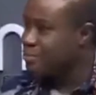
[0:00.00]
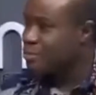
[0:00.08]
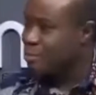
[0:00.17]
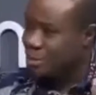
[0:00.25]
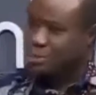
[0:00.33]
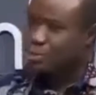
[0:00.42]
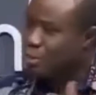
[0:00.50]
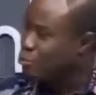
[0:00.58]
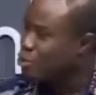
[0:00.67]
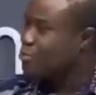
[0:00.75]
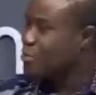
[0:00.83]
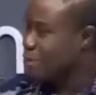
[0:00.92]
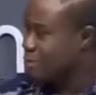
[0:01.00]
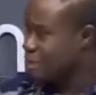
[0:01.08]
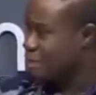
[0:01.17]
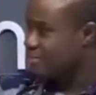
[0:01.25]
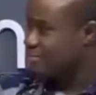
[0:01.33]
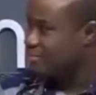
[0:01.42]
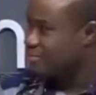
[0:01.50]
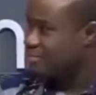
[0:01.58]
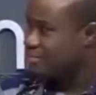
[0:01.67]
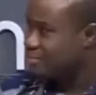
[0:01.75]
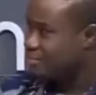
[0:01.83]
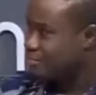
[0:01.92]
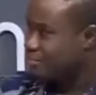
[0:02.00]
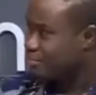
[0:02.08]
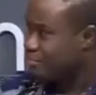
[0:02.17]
was his topmost priority. Quote him right.